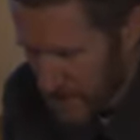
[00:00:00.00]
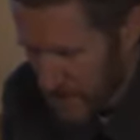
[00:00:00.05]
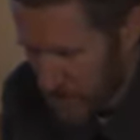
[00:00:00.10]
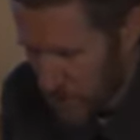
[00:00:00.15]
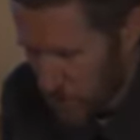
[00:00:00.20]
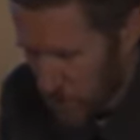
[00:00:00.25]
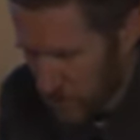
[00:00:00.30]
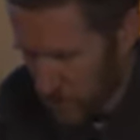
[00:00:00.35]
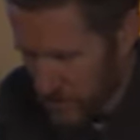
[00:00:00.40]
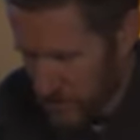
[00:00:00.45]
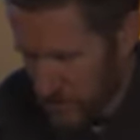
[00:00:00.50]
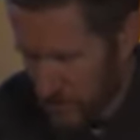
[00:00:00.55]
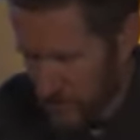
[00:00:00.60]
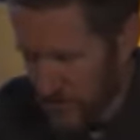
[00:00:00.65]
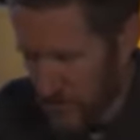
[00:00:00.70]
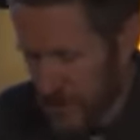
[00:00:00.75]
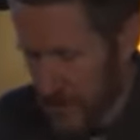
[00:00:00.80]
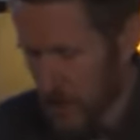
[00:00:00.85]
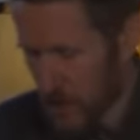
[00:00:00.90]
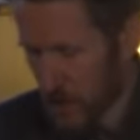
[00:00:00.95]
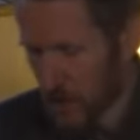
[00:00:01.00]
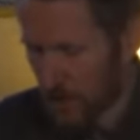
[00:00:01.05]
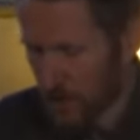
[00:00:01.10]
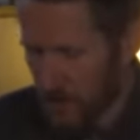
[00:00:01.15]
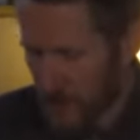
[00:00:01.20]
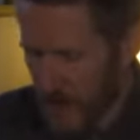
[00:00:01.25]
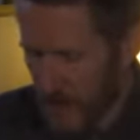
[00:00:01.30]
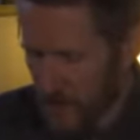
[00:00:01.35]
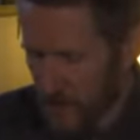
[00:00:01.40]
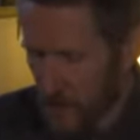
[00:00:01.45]
in order to secure a
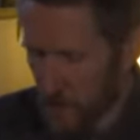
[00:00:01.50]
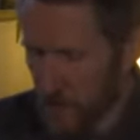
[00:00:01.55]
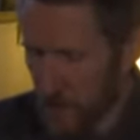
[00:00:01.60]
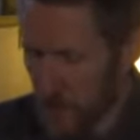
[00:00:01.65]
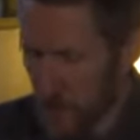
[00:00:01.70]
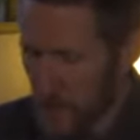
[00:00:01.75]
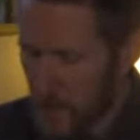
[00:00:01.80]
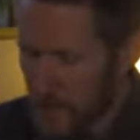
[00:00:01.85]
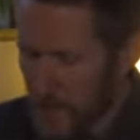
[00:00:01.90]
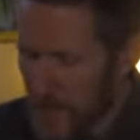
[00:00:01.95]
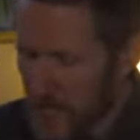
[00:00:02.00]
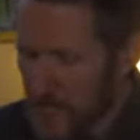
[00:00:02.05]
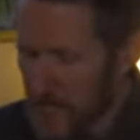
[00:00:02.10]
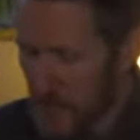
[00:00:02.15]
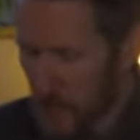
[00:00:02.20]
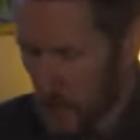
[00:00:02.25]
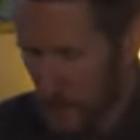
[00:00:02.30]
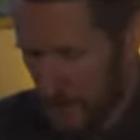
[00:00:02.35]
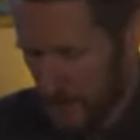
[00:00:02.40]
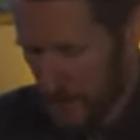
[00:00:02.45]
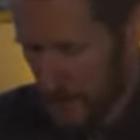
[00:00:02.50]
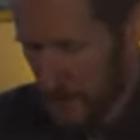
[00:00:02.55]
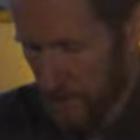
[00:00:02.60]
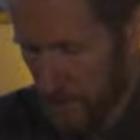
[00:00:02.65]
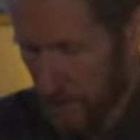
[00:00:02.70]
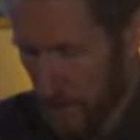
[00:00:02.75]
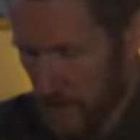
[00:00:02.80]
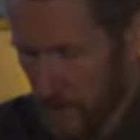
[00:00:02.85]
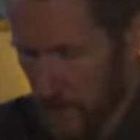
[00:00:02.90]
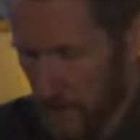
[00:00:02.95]
favorable opinion with
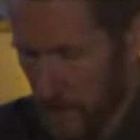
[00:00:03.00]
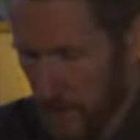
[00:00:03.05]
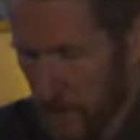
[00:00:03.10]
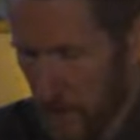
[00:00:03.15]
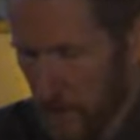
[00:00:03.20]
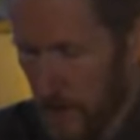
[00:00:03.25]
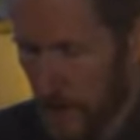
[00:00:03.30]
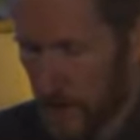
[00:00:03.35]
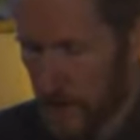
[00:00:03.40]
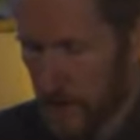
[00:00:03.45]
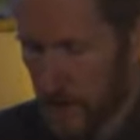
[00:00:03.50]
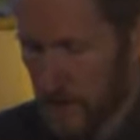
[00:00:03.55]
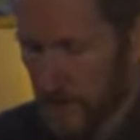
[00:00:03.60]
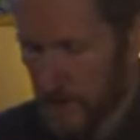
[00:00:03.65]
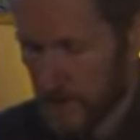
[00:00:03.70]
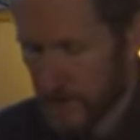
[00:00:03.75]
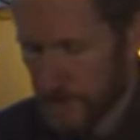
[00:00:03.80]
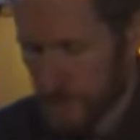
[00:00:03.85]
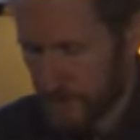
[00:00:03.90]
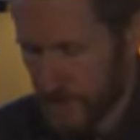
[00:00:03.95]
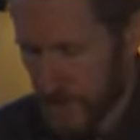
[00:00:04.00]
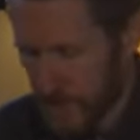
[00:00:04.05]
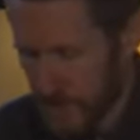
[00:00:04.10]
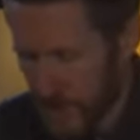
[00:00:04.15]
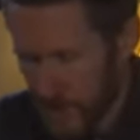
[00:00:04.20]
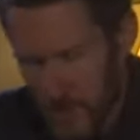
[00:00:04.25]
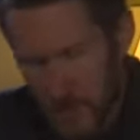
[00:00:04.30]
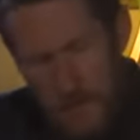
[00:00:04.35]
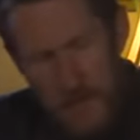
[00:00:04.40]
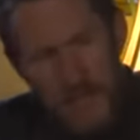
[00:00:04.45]
people,
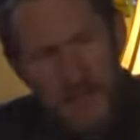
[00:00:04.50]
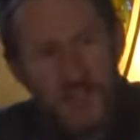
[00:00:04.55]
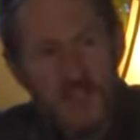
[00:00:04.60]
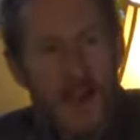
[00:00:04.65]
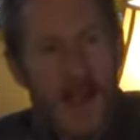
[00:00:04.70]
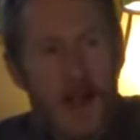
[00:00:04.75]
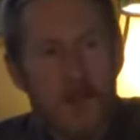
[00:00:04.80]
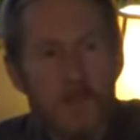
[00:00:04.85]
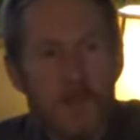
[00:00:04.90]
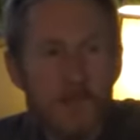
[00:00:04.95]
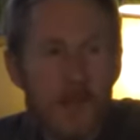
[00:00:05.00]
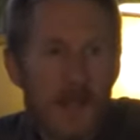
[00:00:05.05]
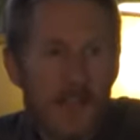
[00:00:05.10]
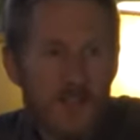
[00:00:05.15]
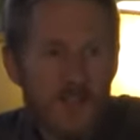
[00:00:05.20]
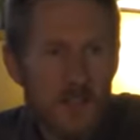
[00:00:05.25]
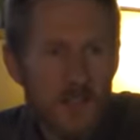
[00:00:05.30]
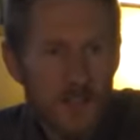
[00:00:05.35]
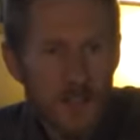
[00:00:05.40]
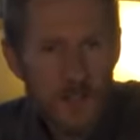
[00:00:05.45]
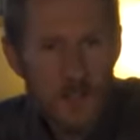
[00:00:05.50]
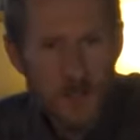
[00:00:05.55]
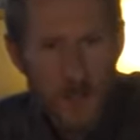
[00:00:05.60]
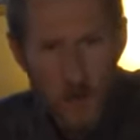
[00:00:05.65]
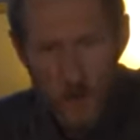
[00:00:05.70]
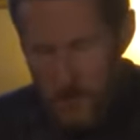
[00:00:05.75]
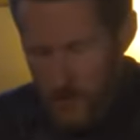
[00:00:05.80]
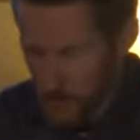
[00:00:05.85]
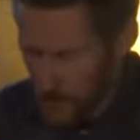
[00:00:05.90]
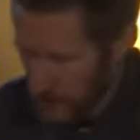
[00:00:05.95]
even if it means compromising in their
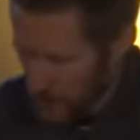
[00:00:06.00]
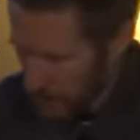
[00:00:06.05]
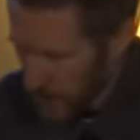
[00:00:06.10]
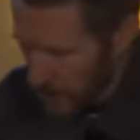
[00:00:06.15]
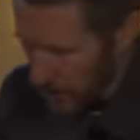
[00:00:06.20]
devotion to